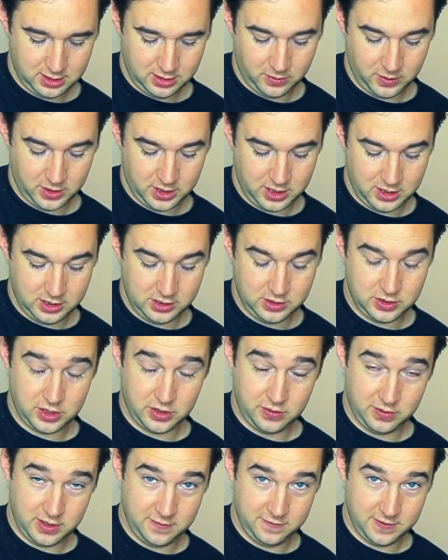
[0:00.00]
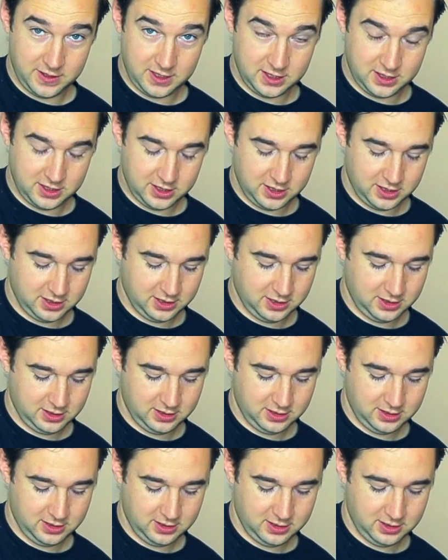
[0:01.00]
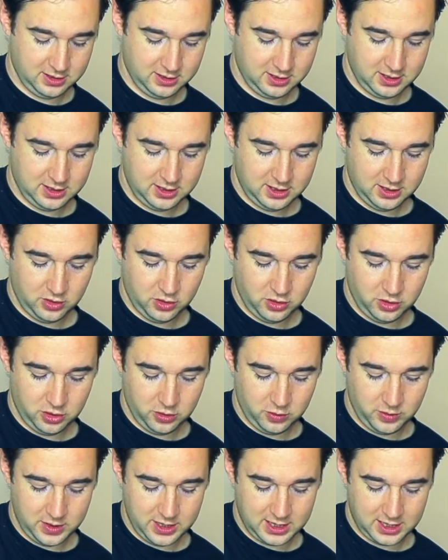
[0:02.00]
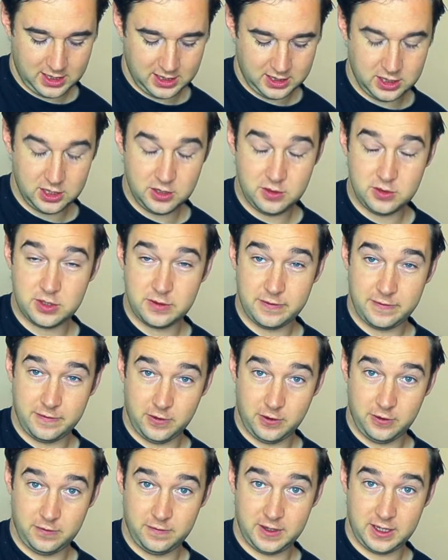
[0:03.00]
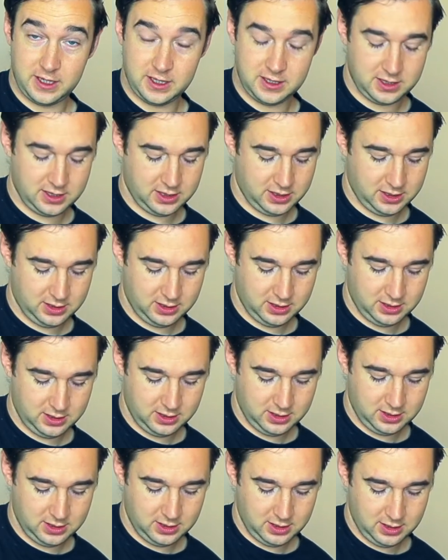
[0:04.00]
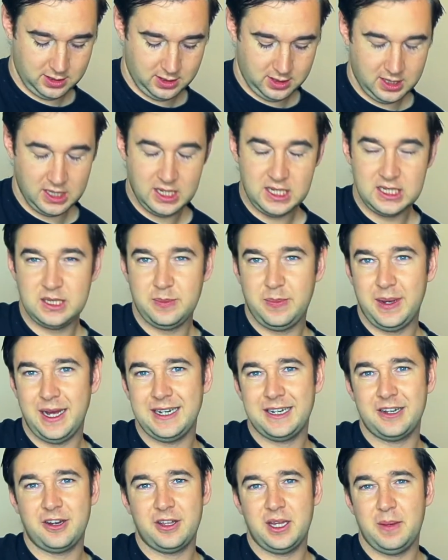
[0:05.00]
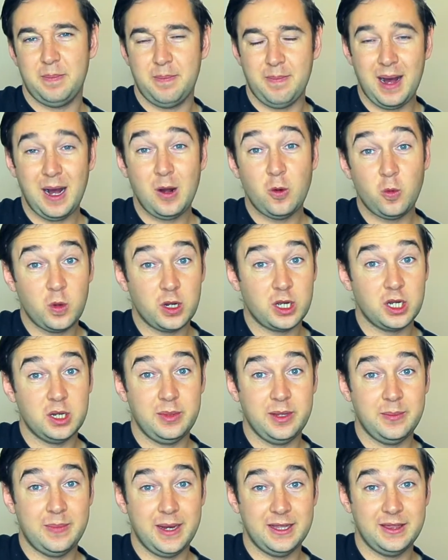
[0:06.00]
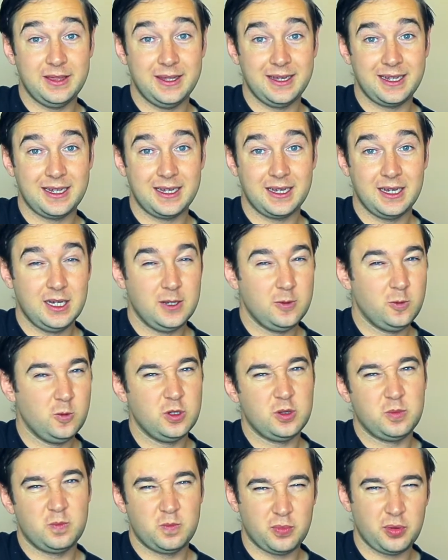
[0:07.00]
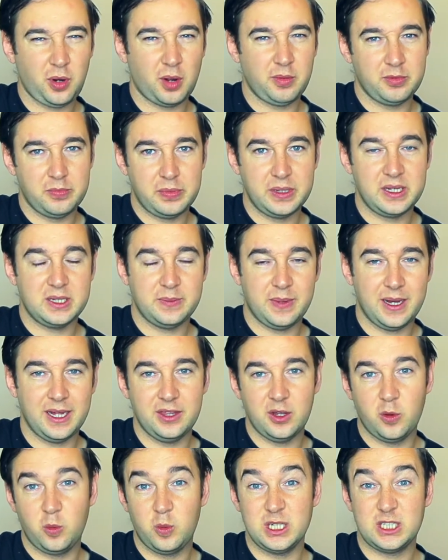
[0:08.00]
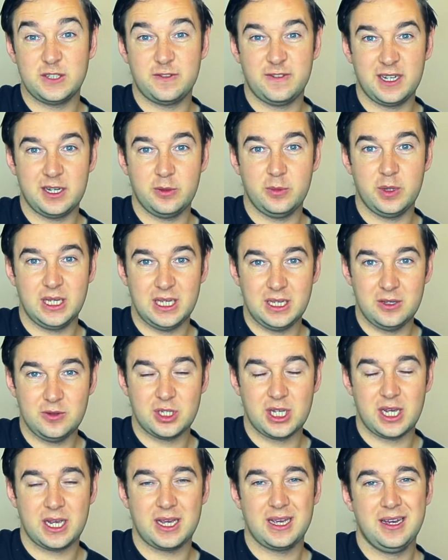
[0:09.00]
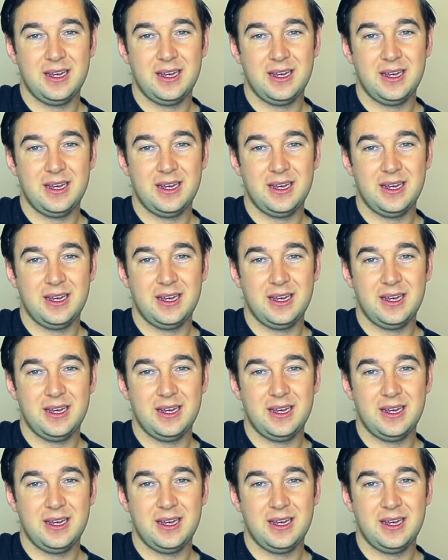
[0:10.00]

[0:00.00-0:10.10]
We can use 3 fingers, or we can use 4 fingers. Depending on the amount we're going to be bending will probably depend on which finger we're using.